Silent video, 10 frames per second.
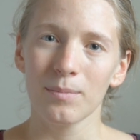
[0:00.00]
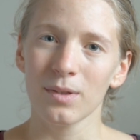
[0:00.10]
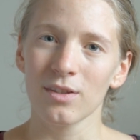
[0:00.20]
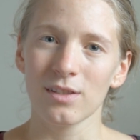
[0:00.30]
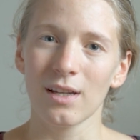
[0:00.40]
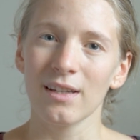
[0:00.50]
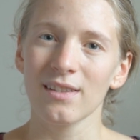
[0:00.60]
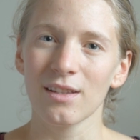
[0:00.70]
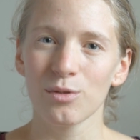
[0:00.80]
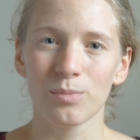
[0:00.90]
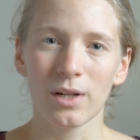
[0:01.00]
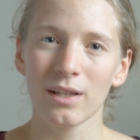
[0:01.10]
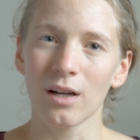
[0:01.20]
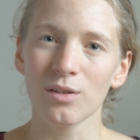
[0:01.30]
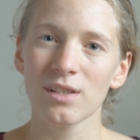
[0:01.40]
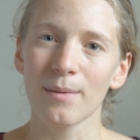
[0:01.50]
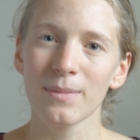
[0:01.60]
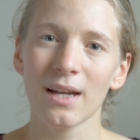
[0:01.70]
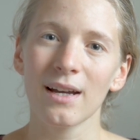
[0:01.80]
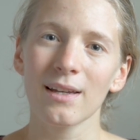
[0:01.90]
because I tend to break out
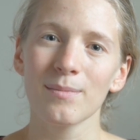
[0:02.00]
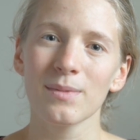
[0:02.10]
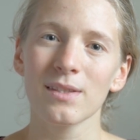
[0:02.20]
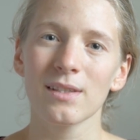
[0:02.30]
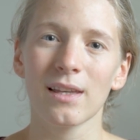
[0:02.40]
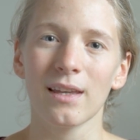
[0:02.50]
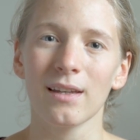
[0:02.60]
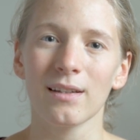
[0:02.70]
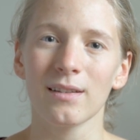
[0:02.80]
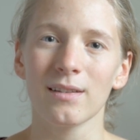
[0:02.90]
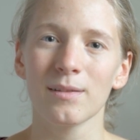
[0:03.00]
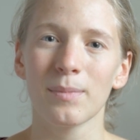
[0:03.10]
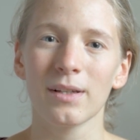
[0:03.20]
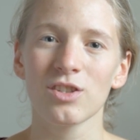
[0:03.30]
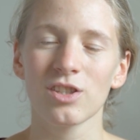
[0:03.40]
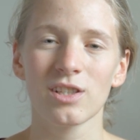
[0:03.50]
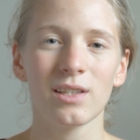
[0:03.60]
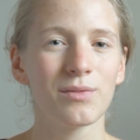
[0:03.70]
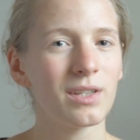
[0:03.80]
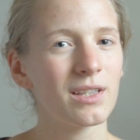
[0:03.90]
sometimes and by just
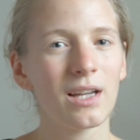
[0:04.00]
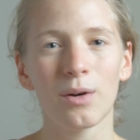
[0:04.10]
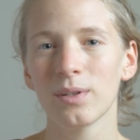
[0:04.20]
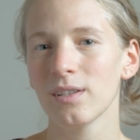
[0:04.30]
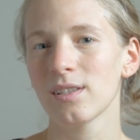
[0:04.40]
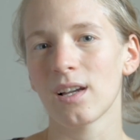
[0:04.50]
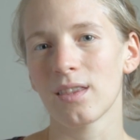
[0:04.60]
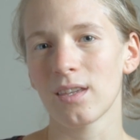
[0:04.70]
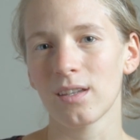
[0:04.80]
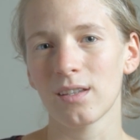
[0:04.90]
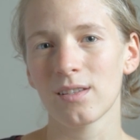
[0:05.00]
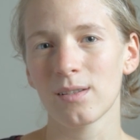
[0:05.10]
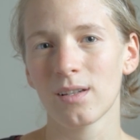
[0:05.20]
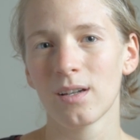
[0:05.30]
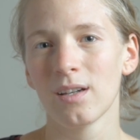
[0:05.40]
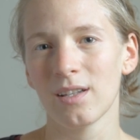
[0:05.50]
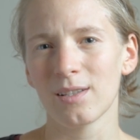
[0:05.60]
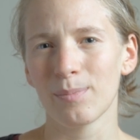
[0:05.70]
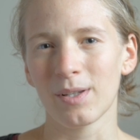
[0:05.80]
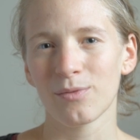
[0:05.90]
leaving it how it is, I think it's it's
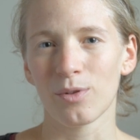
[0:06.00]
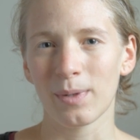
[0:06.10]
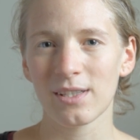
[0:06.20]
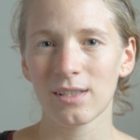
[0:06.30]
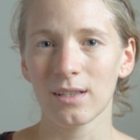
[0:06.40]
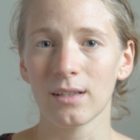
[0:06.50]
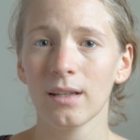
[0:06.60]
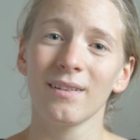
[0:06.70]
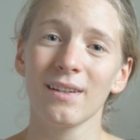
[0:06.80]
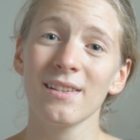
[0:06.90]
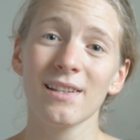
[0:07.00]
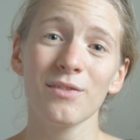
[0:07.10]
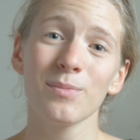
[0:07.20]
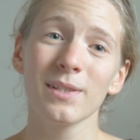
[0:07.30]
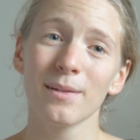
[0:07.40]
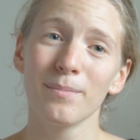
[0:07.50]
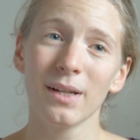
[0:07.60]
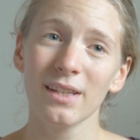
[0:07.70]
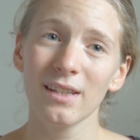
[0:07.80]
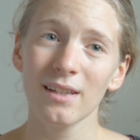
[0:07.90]
best for my skin. It saves me some
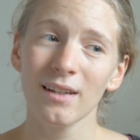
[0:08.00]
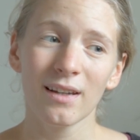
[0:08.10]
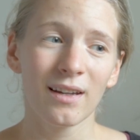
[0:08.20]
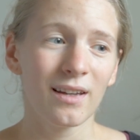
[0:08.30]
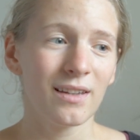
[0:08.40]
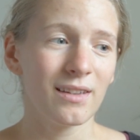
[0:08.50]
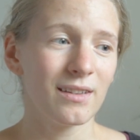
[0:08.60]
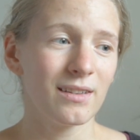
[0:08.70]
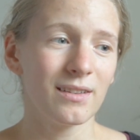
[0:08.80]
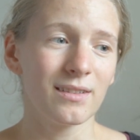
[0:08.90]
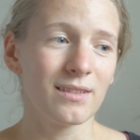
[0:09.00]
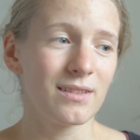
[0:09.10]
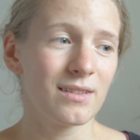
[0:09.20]
money, it